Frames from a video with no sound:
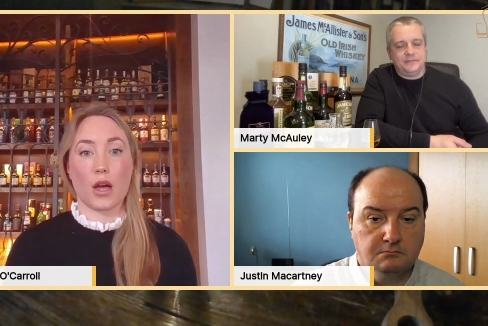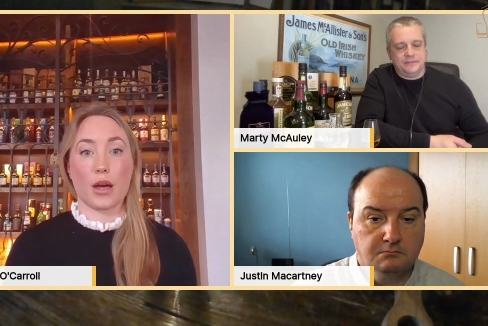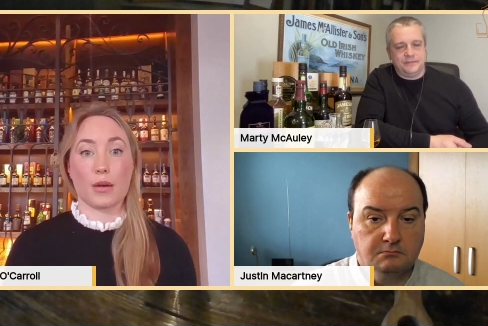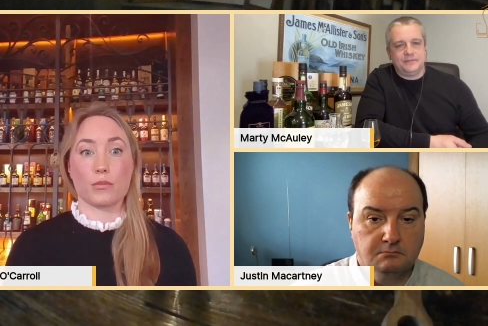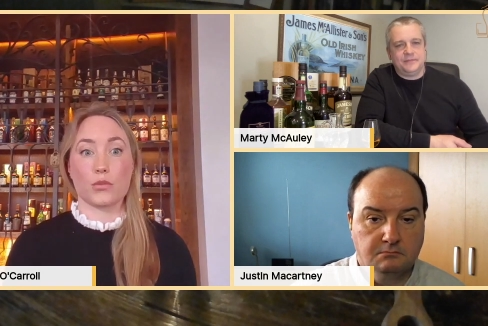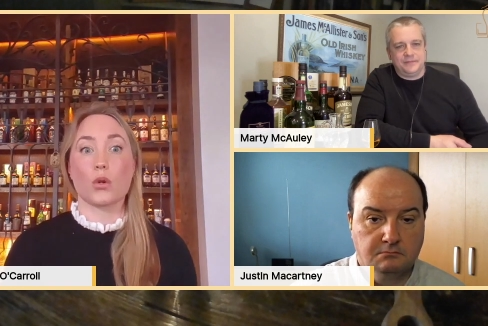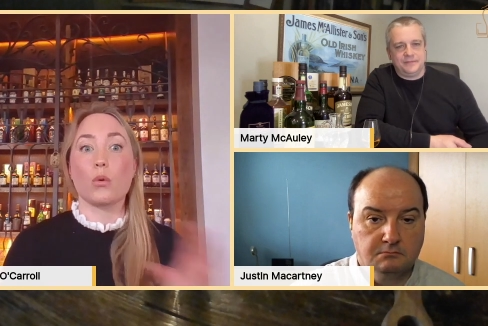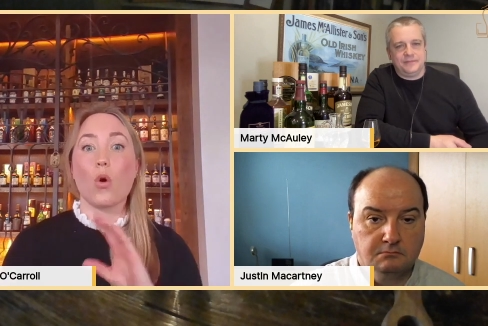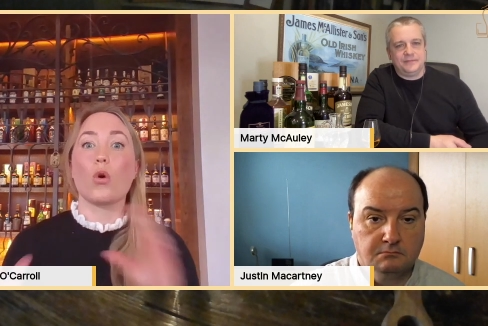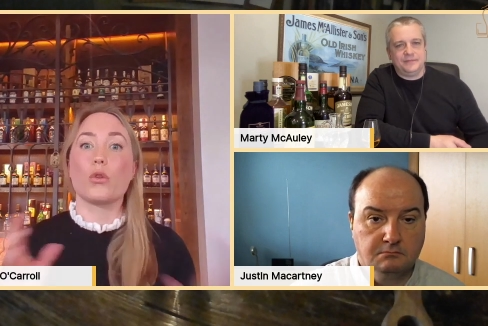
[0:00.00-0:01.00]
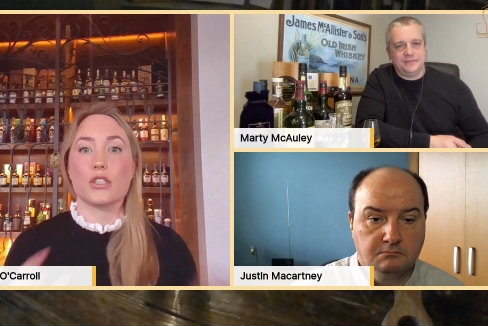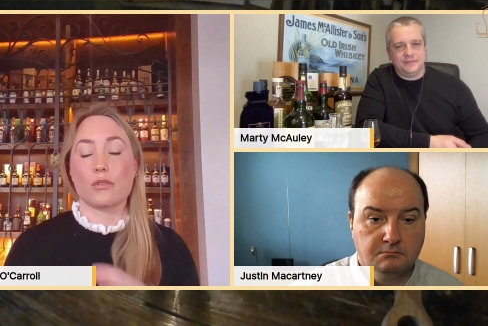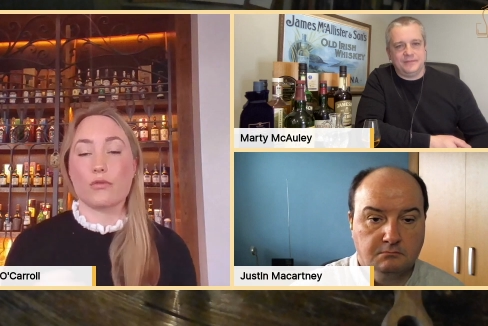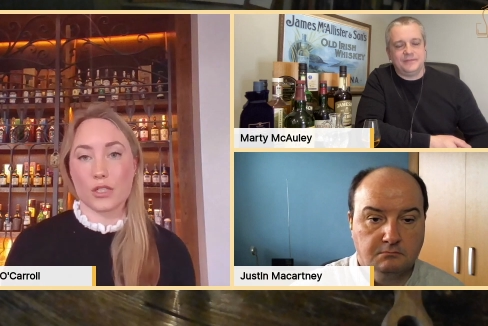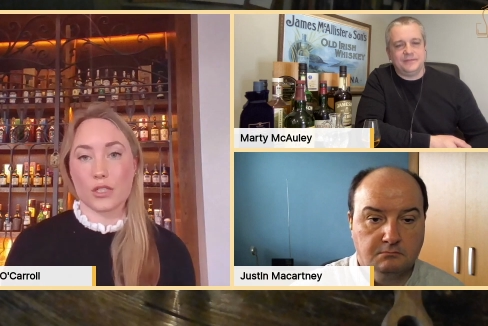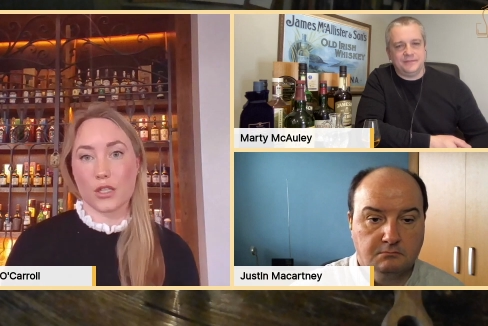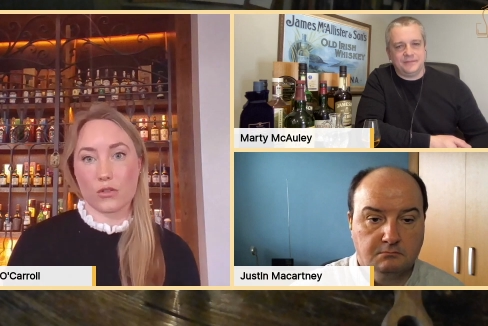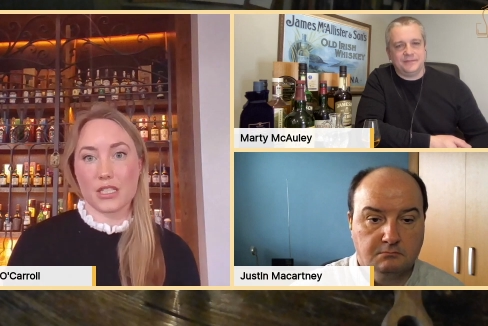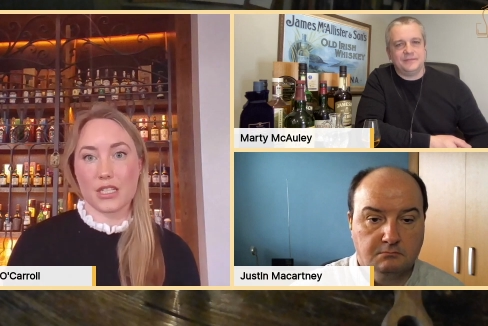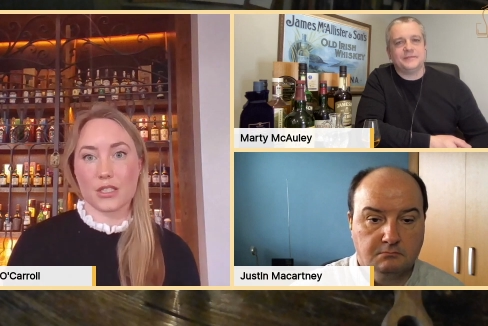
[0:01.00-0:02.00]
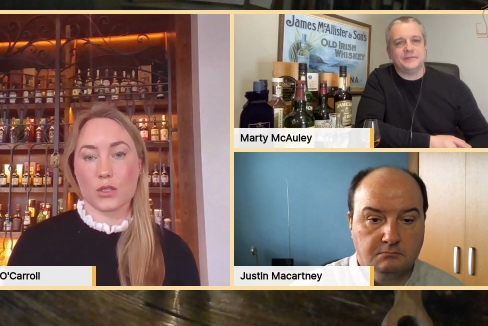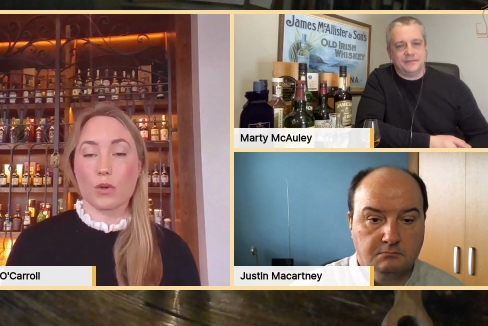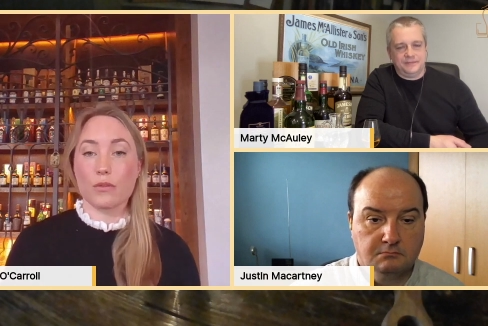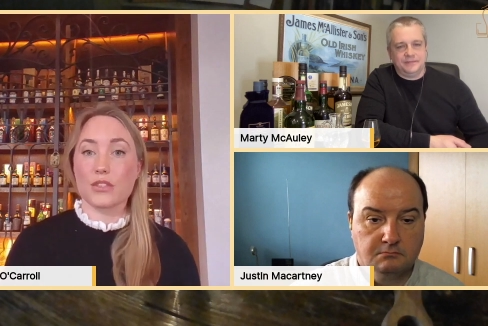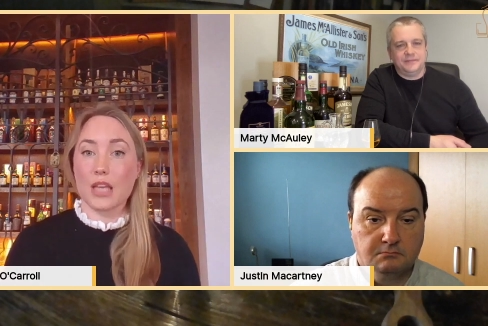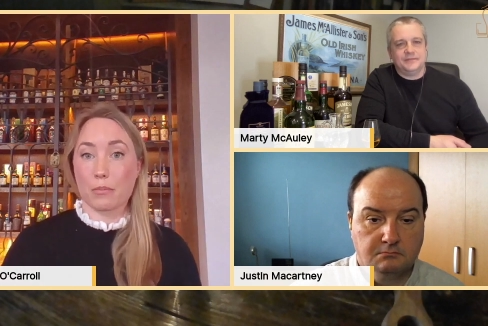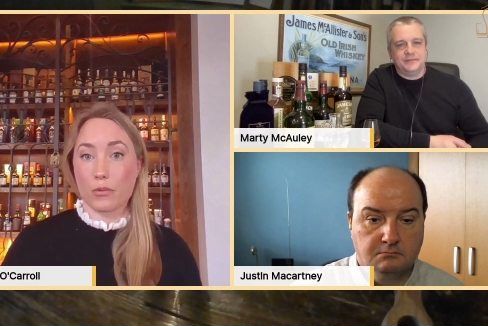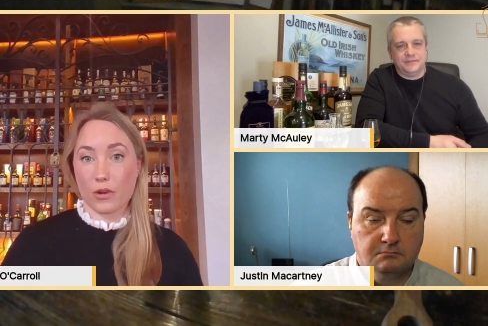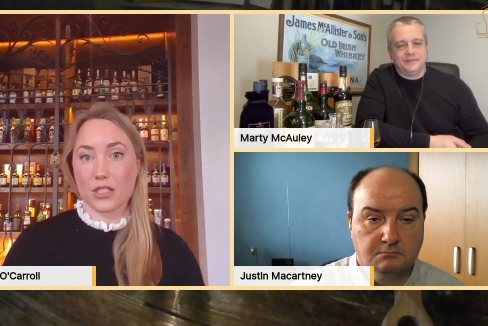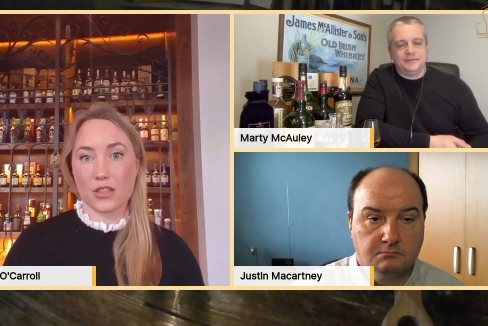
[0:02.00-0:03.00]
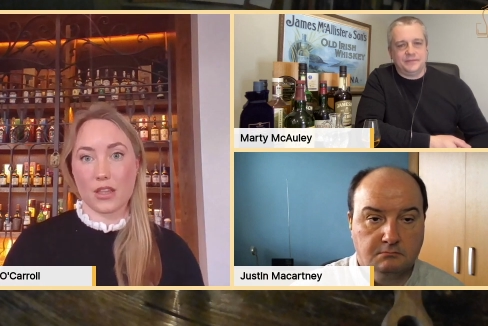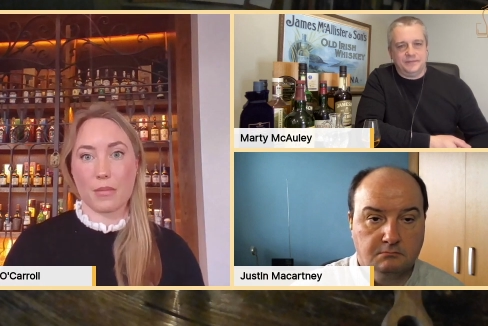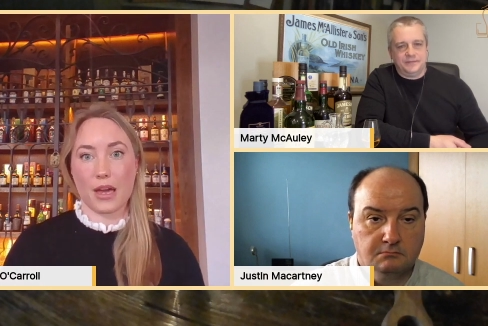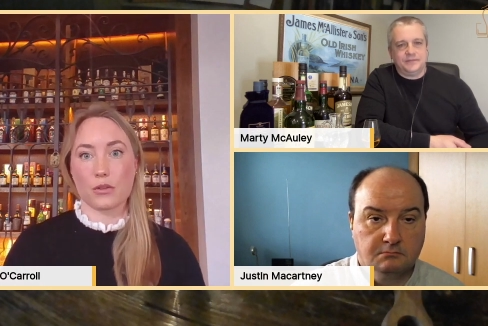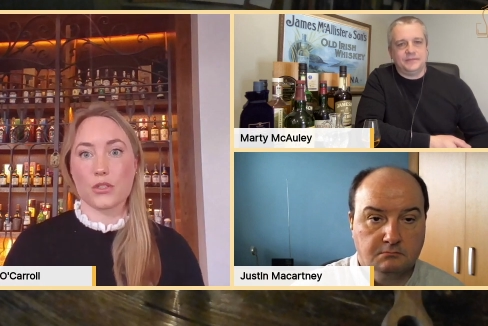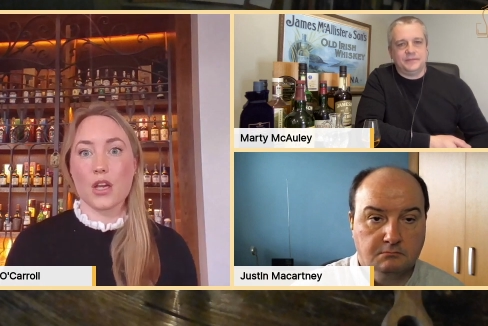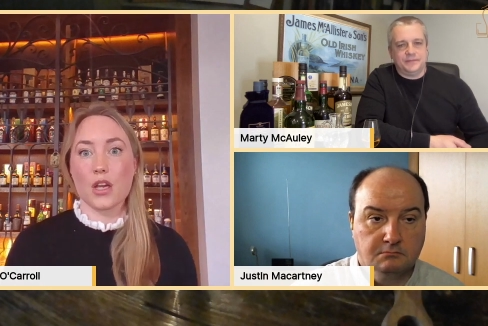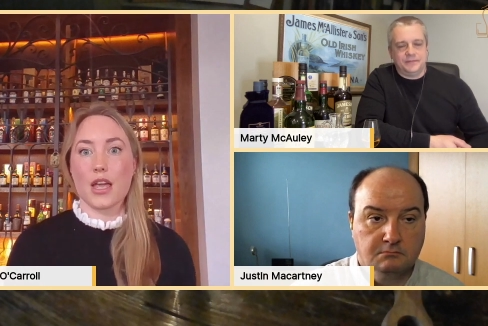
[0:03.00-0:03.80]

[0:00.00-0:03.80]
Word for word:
Speaker 1: Um, so all the different ingredients, we've separated them out